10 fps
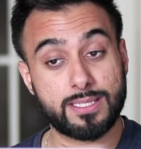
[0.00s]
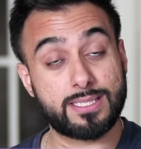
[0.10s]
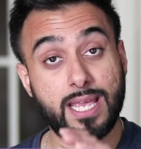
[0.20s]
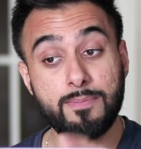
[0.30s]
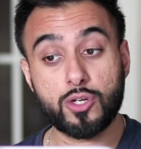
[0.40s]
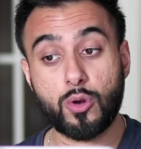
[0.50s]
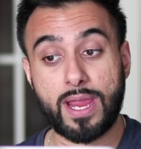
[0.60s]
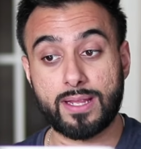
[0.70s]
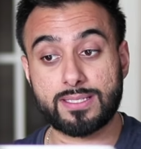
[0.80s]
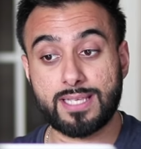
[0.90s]
the same
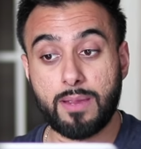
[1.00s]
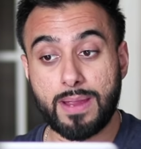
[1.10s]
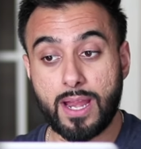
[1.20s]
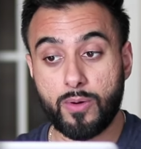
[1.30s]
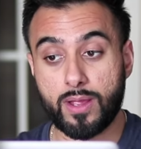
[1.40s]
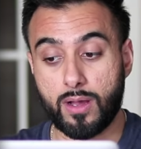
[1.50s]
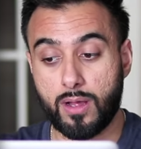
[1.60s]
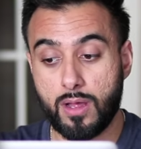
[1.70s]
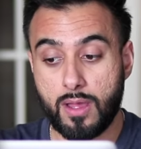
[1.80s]
trade, the same area